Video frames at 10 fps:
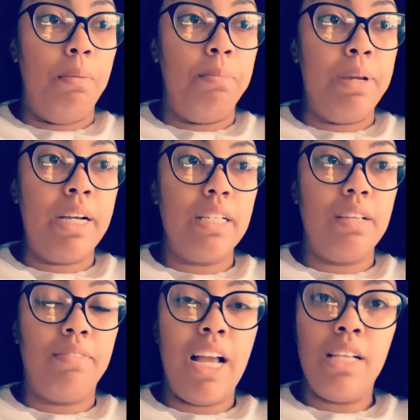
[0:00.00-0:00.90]
Because
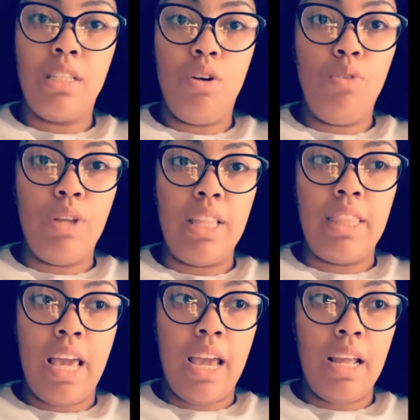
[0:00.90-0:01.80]
if that's the only
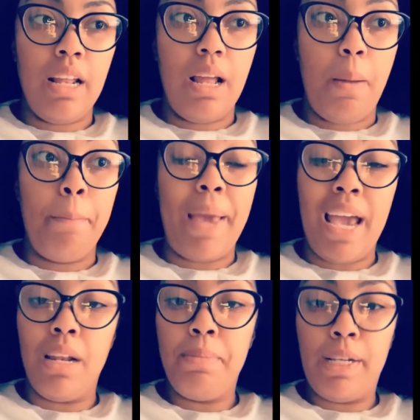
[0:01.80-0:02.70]
thing
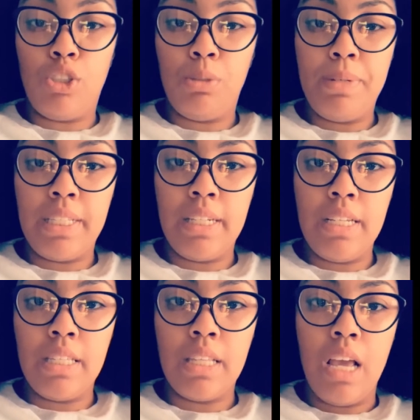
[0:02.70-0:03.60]
bad about your
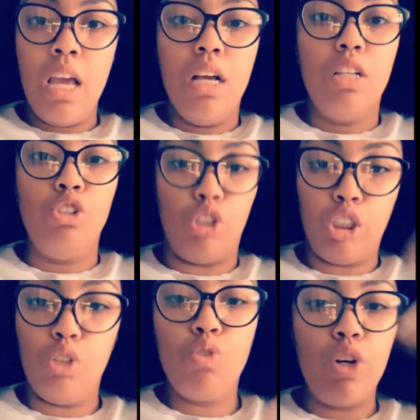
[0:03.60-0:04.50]
business, you're
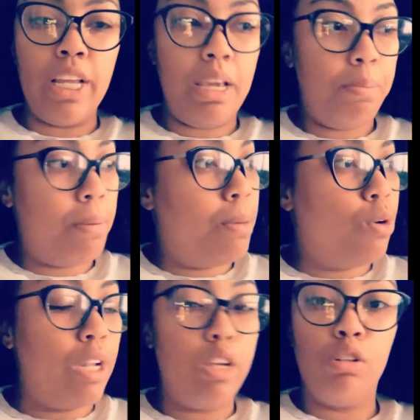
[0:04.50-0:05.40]
still going to get
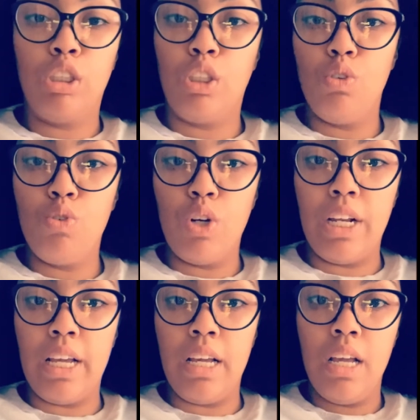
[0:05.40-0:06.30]
promoted. You're still going
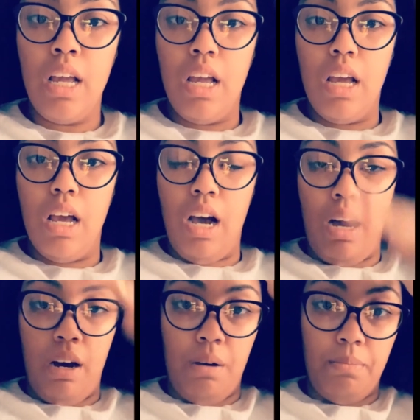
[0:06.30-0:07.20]
to
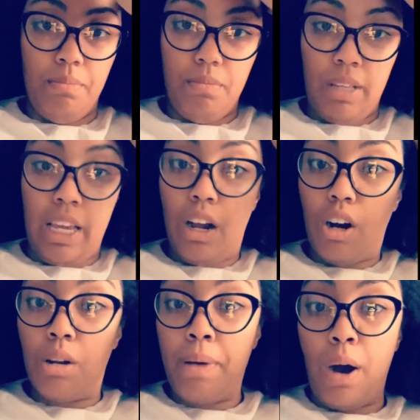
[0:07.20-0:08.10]
get
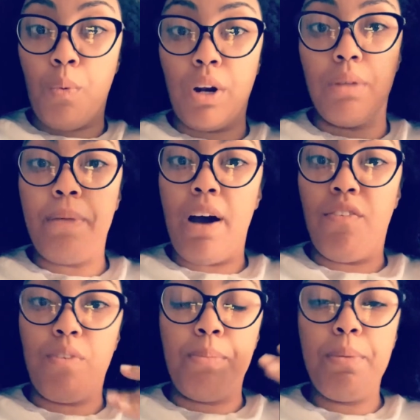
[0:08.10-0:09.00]
heard about word of
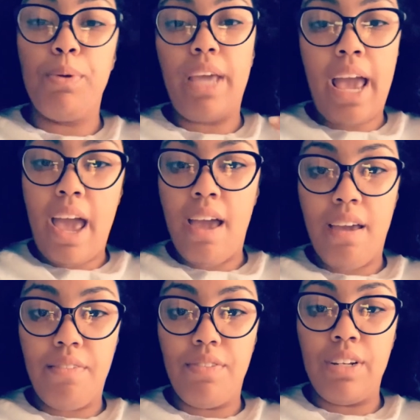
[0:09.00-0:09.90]
mouth from people that
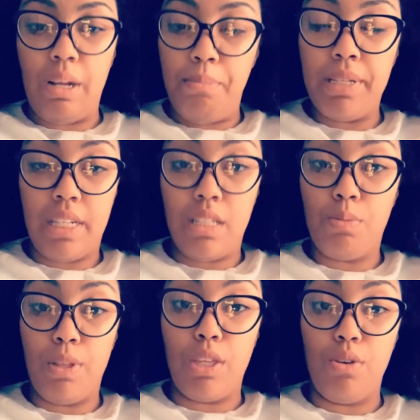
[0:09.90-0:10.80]
have done business
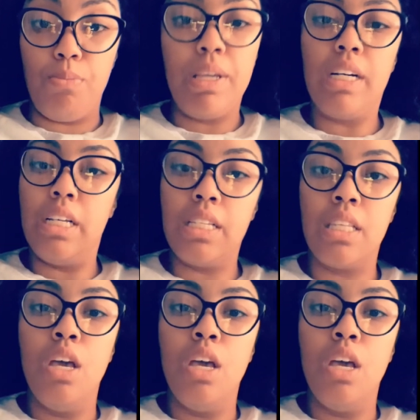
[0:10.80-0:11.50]
with you, because